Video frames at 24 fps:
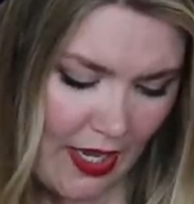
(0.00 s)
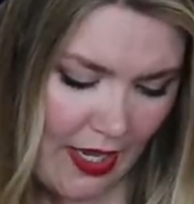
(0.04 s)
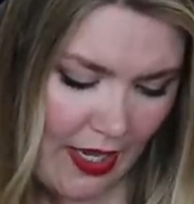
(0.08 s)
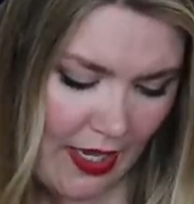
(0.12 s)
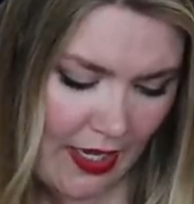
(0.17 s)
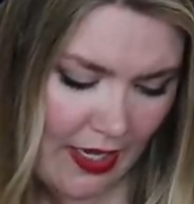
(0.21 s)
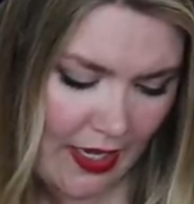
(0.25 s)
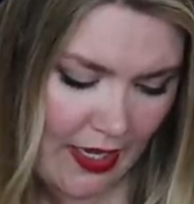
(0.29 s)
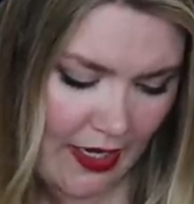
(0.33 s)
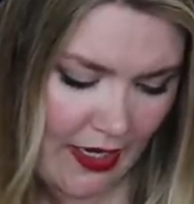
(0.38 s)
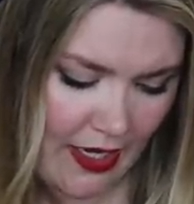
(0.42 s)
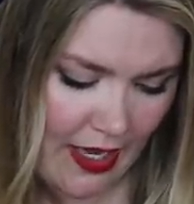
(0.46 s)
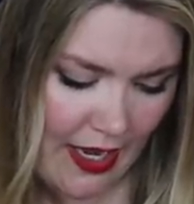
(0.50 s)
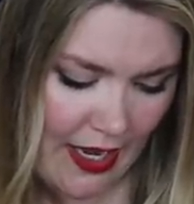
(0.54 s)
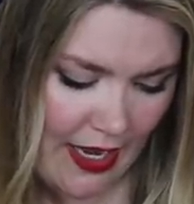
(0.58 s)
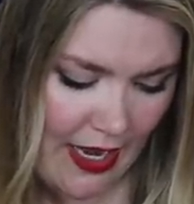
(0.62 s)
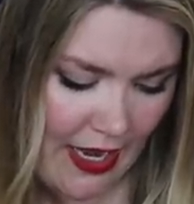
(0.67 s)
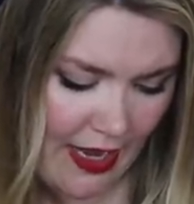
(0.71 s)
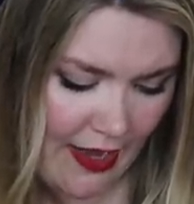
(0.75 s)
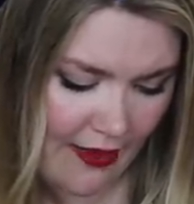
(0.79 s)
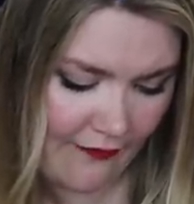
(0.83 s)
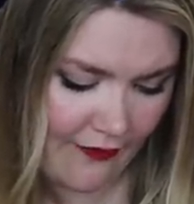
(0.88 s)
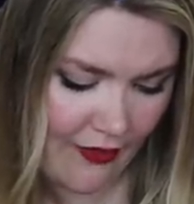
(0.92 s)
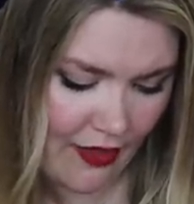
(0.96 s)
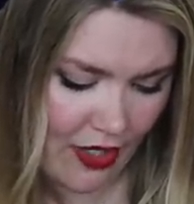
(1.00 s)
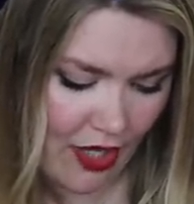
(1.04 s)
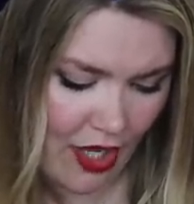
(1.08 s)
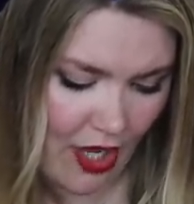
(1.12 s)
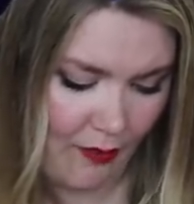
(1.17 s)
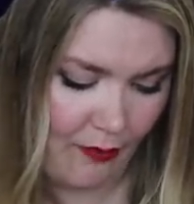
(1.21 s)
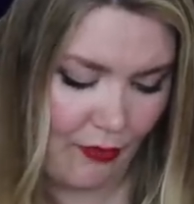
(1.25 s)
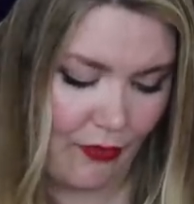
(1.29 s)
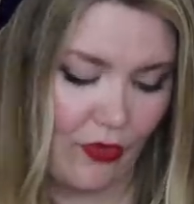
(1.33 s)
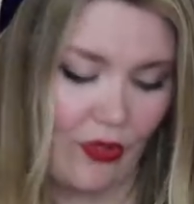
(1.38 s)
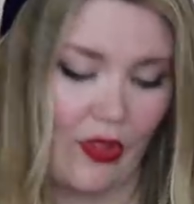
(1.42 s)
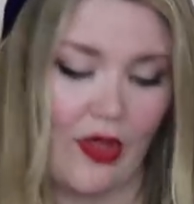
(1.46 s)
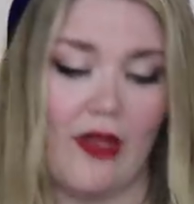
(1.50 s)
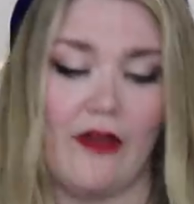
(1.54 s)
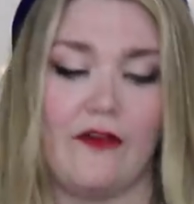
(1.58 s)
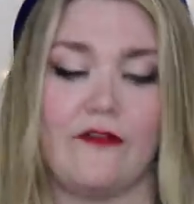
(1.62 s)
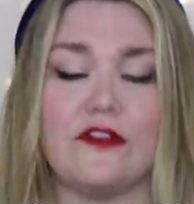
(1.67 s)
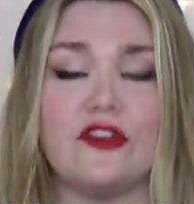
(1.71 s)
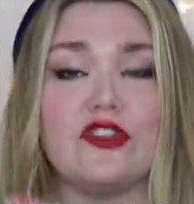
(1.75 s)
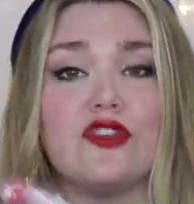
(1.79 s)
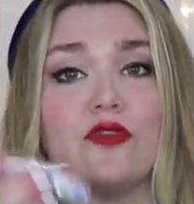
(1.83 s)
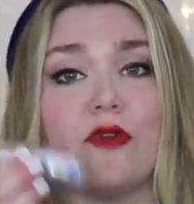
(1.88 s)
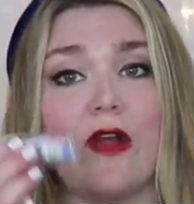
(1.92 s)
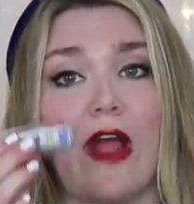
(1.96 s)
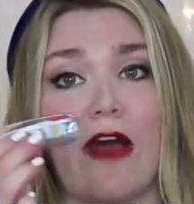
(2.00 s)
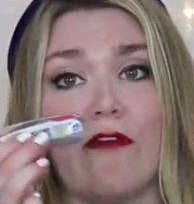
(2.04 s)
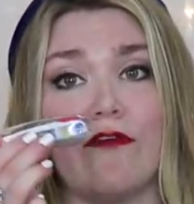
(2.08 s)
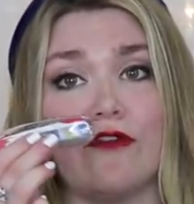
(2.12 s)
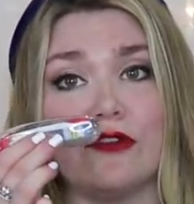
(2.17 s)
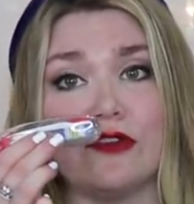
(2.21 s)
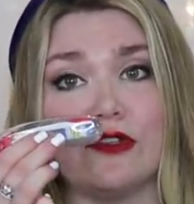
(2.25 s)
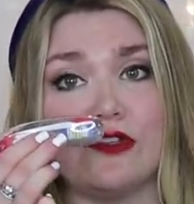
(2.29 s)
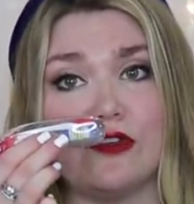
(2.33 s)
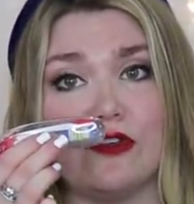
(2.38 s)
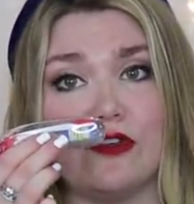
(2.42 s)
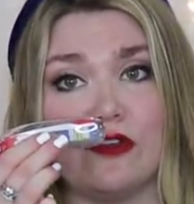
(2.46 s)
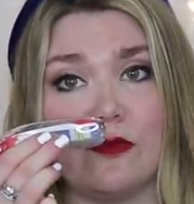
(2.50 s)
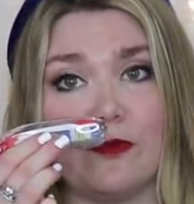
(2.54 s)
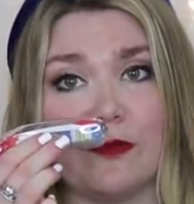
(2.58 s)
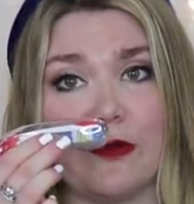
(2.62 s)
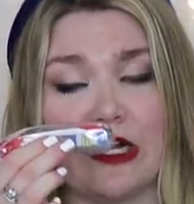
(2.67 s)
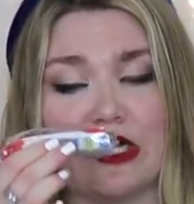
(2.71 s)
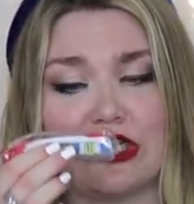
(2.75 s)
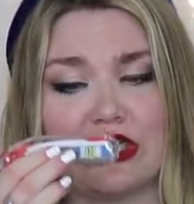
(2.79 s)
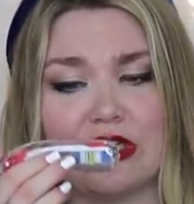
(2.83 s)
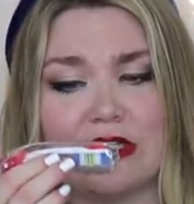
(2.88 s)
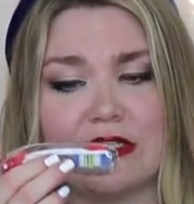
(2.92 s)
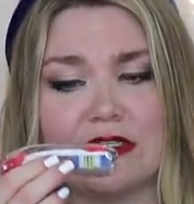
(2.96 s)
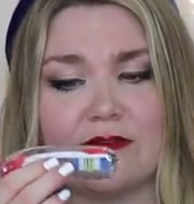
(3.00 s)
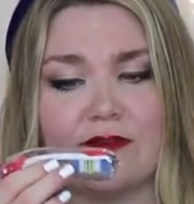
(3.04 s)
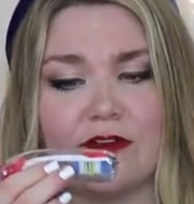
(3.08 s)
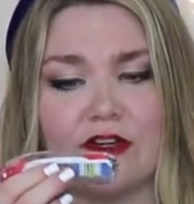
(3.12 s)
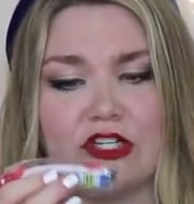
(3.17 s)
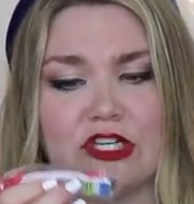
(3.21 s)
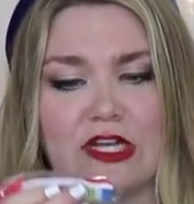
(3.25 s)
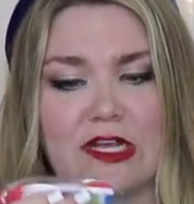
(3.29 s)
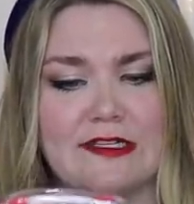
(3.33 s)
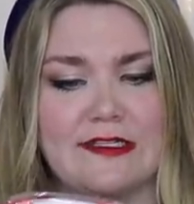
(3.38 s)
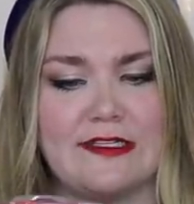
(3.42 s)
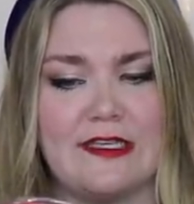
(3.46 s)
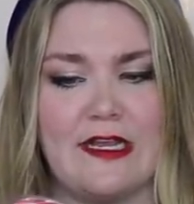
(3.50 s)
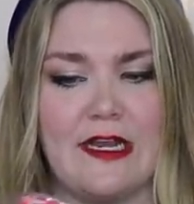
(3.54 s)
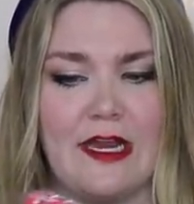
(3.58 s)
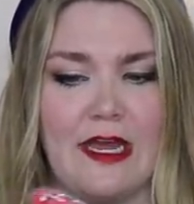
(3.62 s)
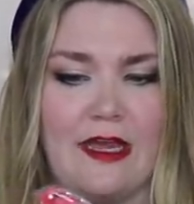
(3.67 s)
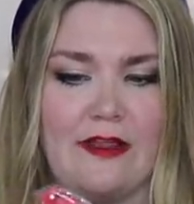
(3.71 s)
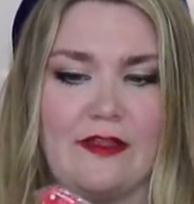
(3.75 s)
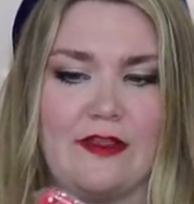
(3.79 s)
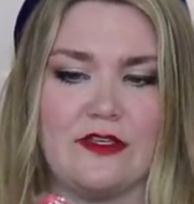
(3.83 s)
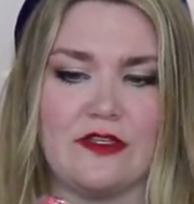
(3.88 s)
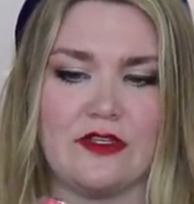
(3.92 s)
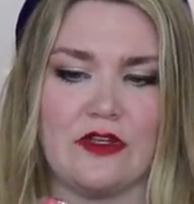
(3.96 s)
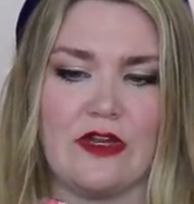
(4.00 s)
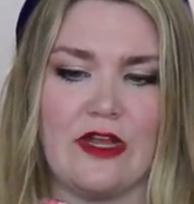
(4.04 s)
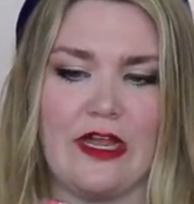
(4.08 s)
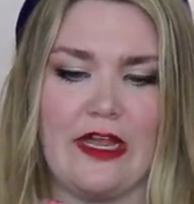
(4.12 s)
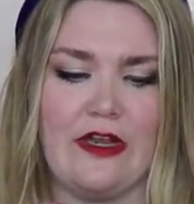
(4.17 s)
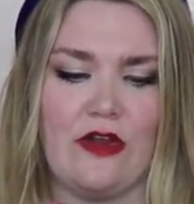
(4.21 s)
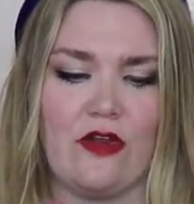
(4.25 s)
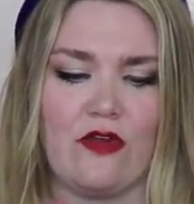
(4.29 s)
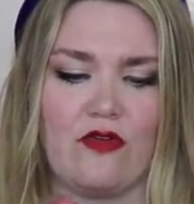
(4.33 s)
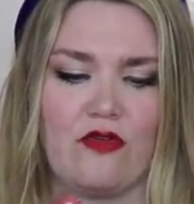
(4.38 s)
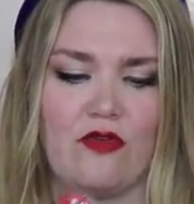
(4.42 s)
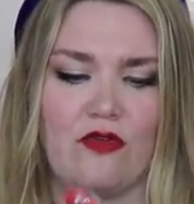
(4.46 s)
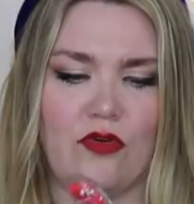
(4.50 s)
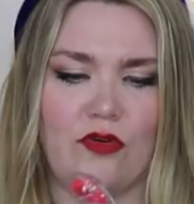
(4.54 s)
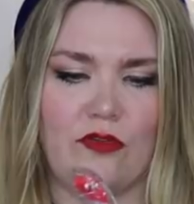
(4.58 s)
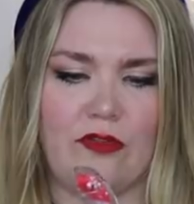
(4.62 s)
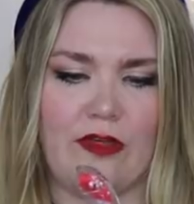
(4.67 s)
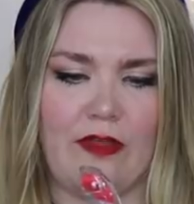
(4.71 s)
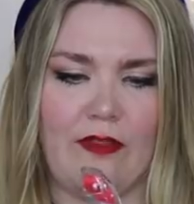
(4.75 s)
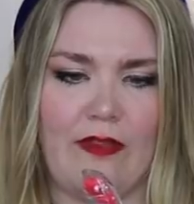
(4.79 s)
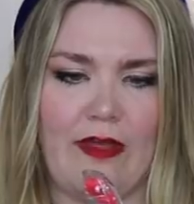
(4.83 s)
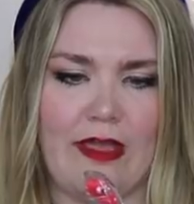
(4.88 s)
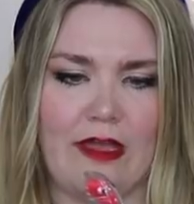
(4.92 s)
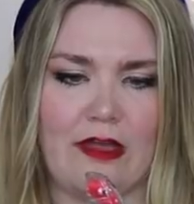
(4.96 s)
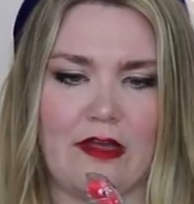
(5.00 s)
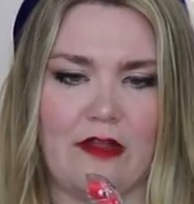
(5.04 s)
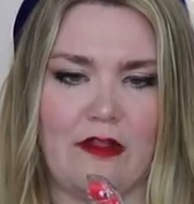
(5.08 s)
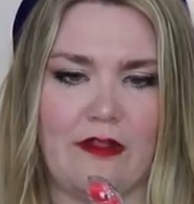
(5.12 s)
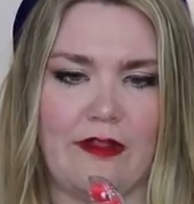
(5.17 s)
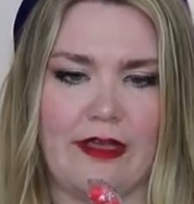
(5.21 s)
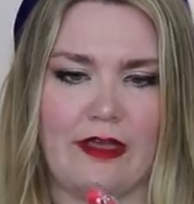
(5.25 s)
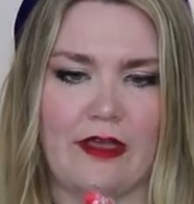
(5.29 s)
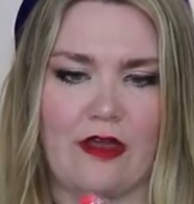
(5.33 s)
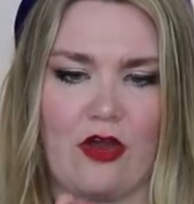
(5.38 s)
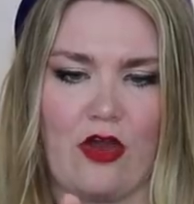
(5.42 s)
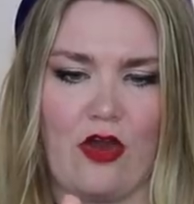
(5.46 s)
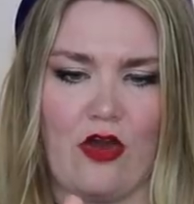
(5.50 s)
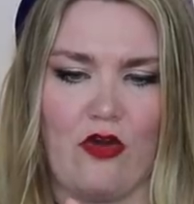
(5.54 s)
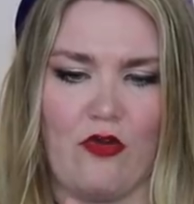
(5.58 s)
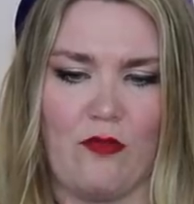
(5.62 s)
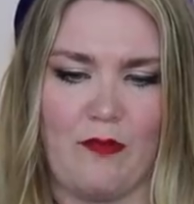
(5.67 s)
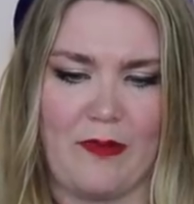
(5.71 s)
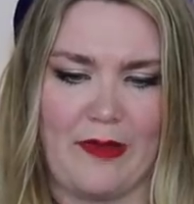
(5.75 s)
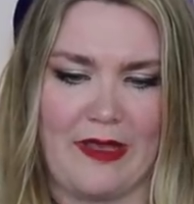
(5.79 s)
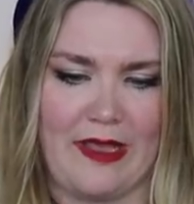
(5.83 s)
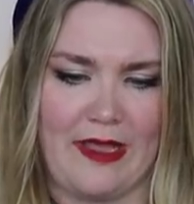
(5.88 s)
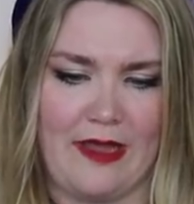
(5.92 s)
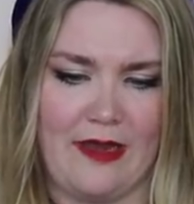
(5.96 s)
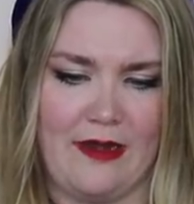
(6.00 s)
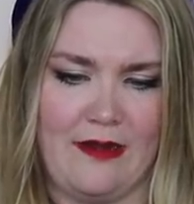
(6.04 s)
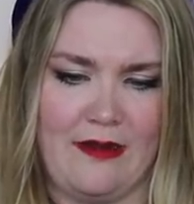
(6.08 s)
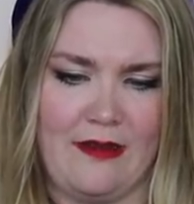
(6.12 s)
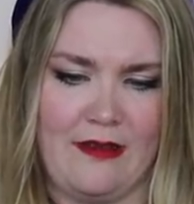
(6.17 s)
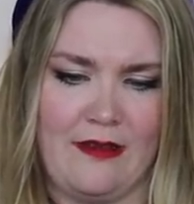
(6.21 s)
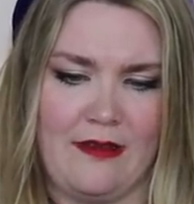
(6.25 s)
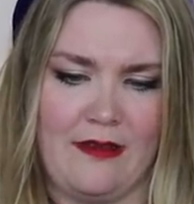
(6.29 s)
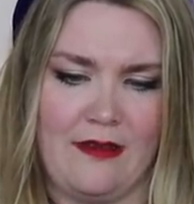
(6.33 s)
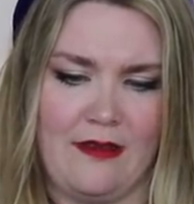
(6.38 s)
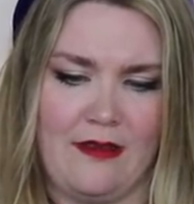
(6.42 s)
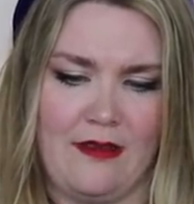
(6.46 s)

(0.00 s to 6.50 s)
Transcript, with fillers: And I have a couple of travel toothbrushes for Jesse and I. These are kind of cool. They like click open.